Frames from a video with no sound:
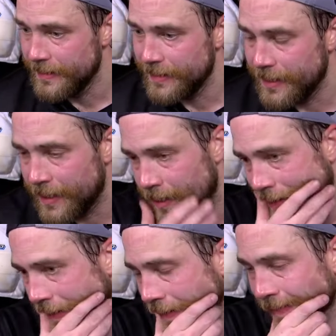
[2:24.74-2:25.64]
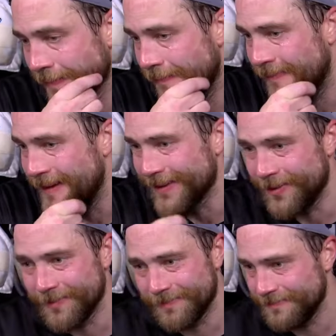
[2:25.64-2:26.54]
I don't
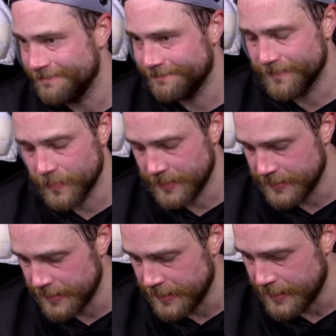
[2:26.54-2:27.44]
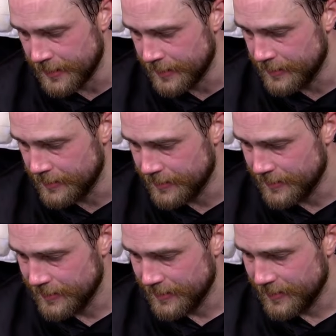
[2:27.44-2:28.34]
know. We're
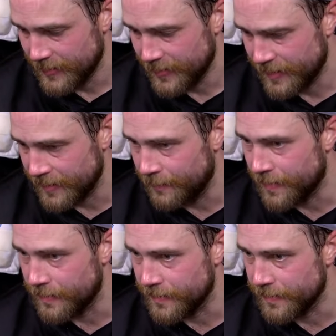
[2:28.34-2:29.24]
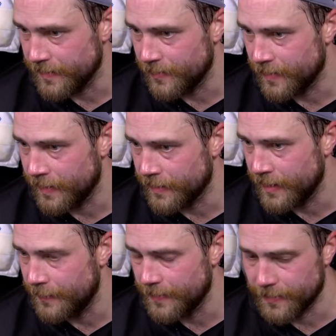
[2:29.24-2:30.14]
not in a part of the season where that can
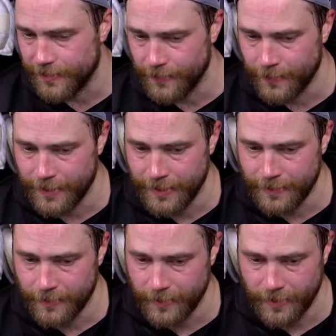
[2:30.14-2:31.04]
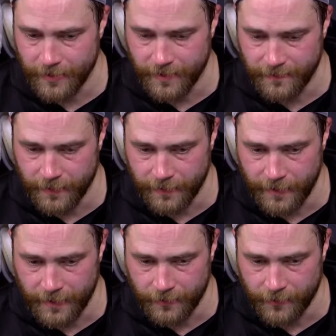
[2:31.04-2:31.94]
happen, so we just got to figure
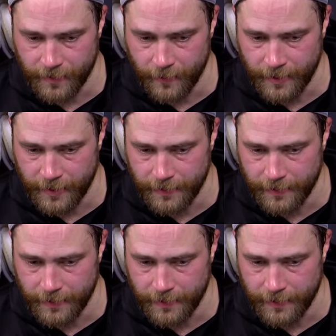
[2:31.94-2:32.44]
that out right away.